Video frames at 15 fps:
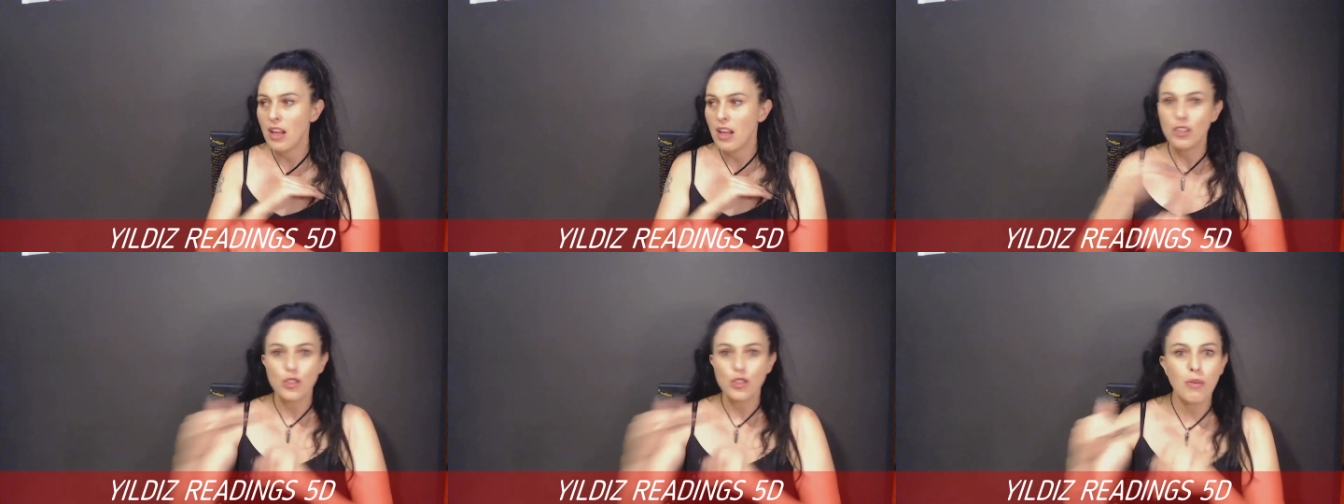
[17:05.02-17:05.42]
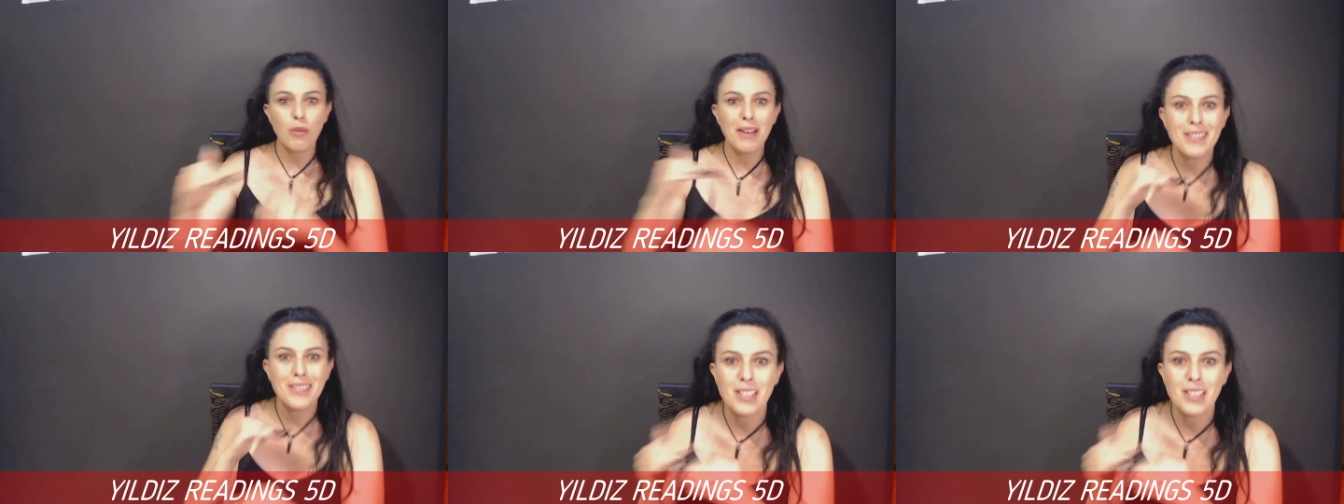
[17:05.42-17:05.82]

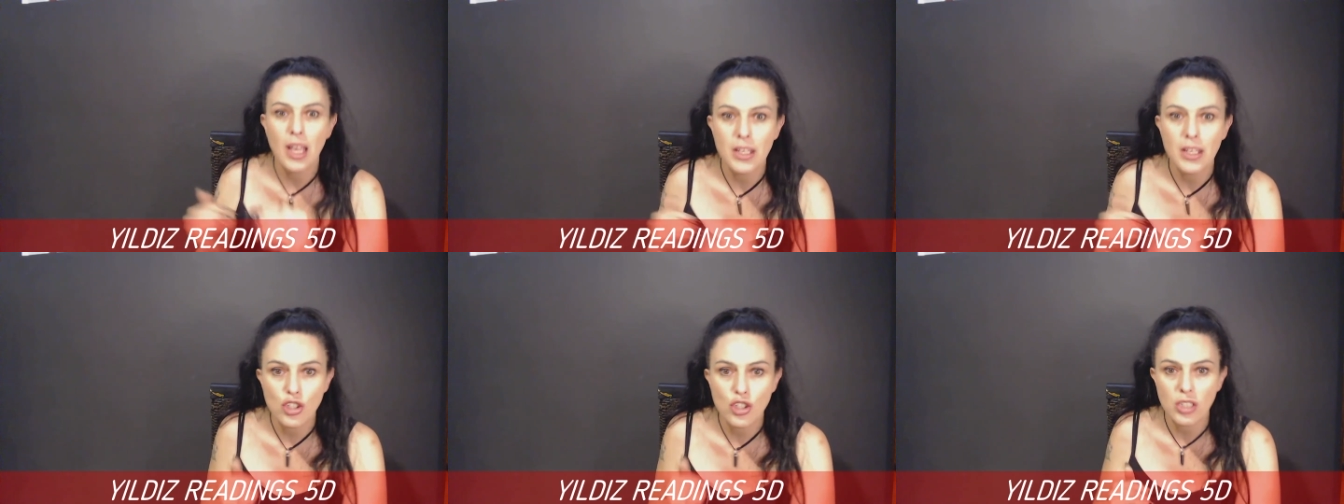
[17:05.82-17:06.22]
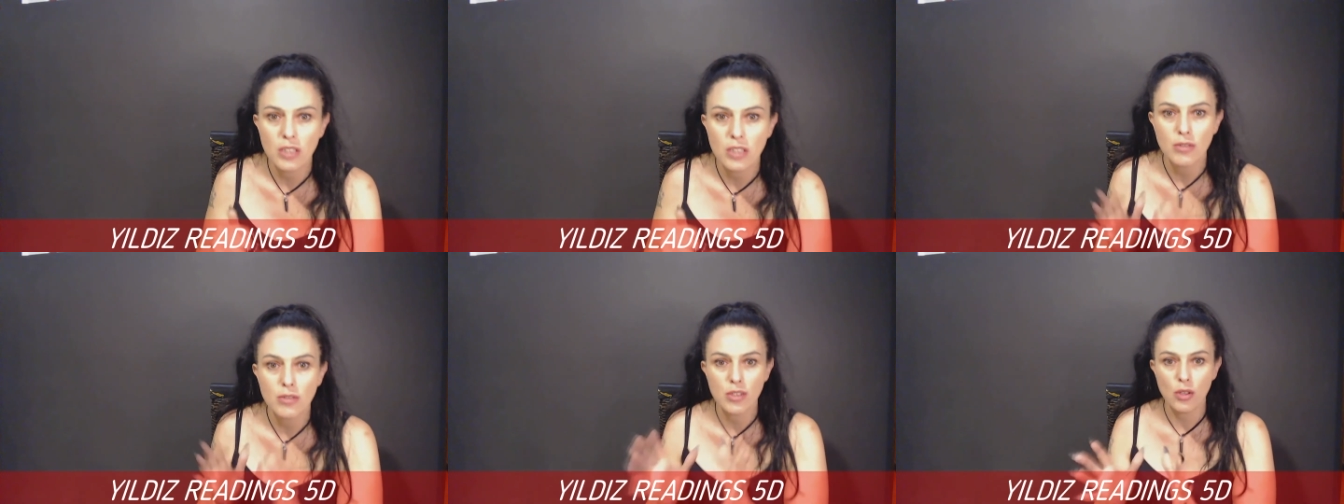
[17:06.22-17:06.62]
translation,
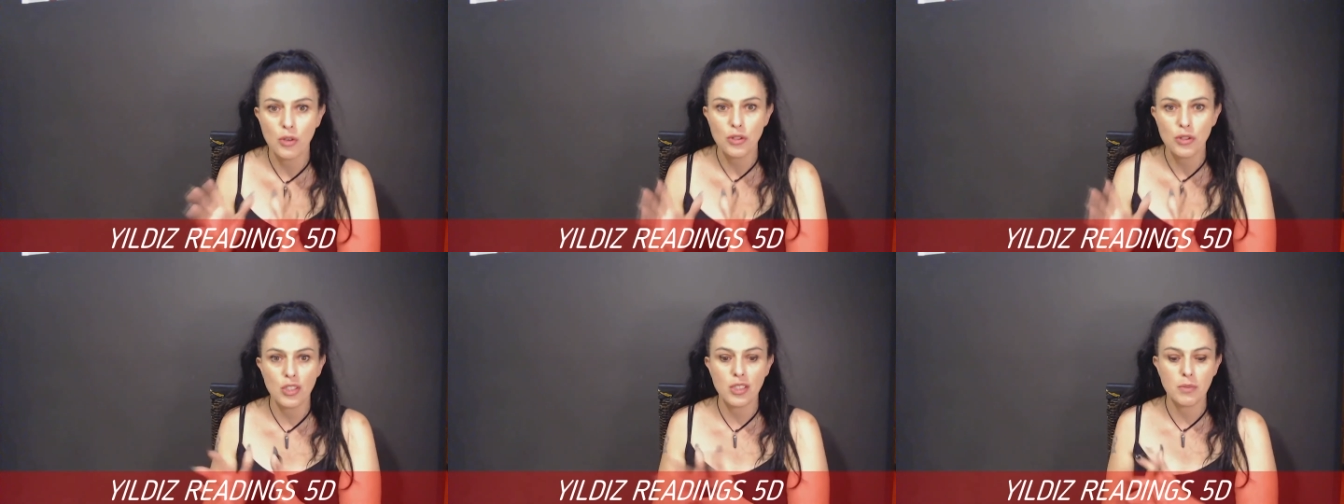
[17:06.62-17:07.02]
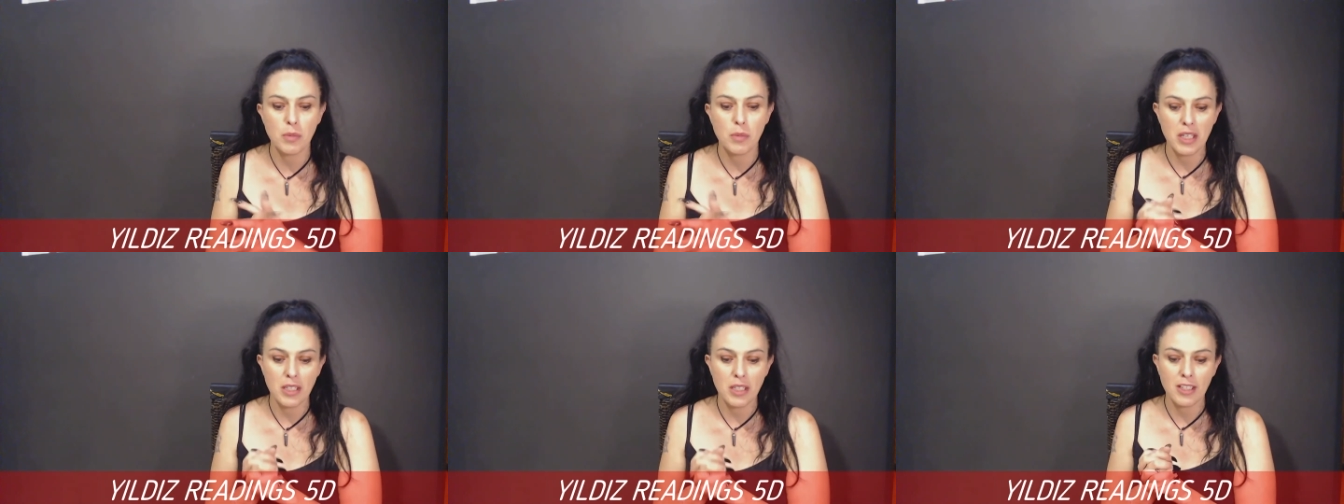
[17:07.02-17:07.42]
so to
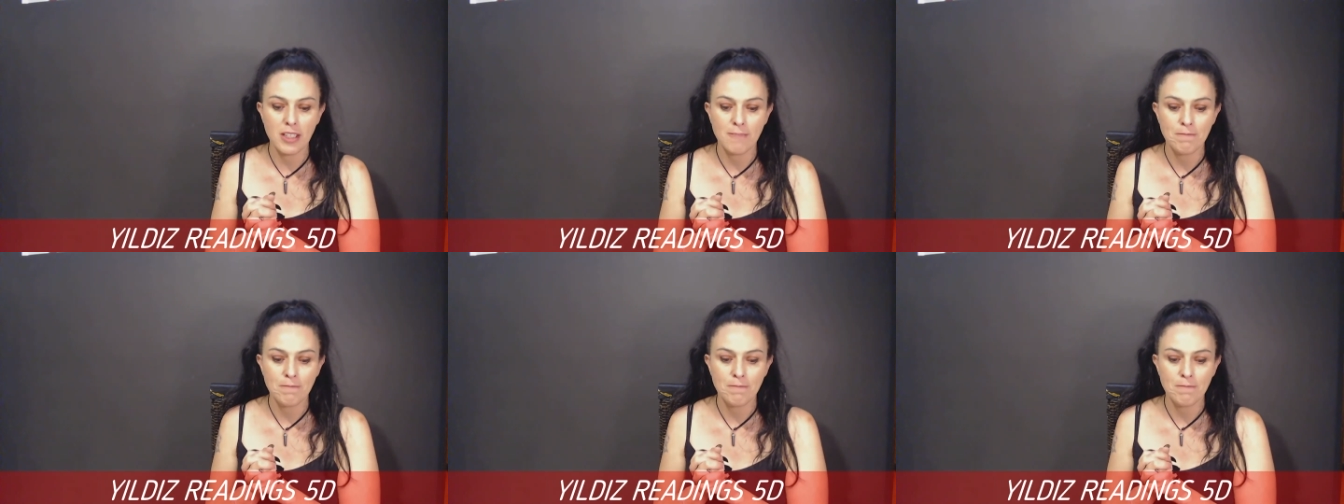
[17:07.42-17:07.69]
speak.